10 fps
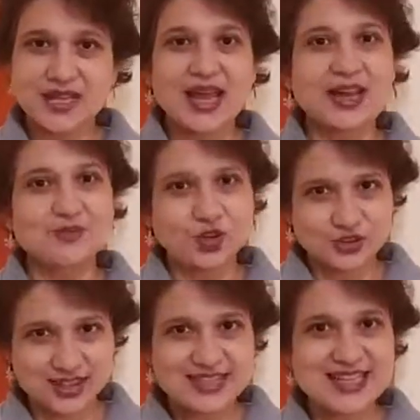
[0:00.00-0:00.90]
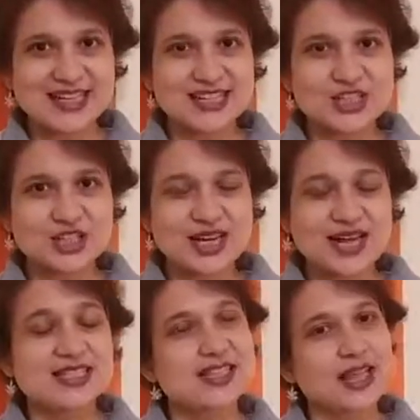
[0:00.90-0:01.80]
And for this English
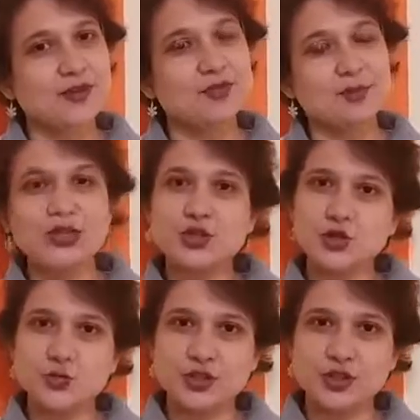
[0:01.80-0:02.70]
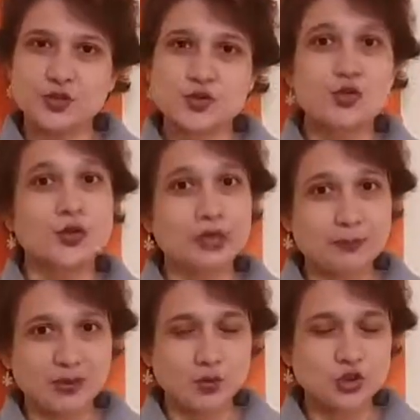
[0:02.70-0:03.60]
class, there will be two videos, so keep
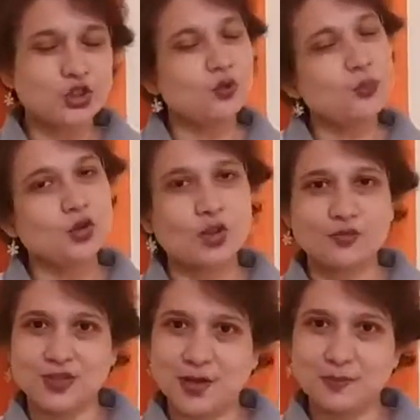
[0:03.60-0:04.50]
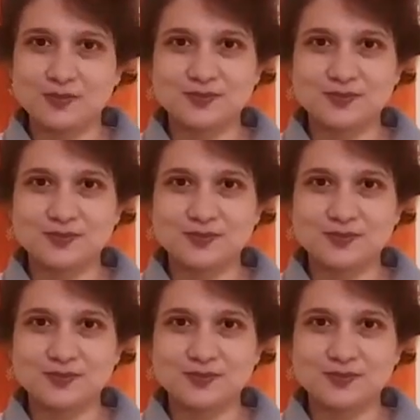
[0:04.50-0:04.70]
a watch on both of them.